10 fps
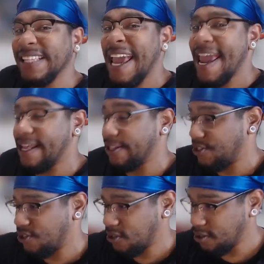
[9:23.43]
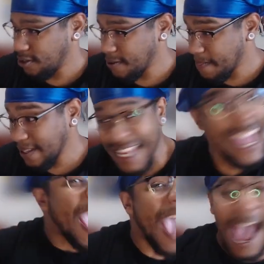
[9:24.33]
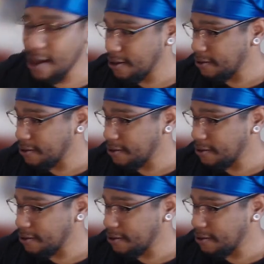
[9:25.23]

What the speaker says: hands. Ah!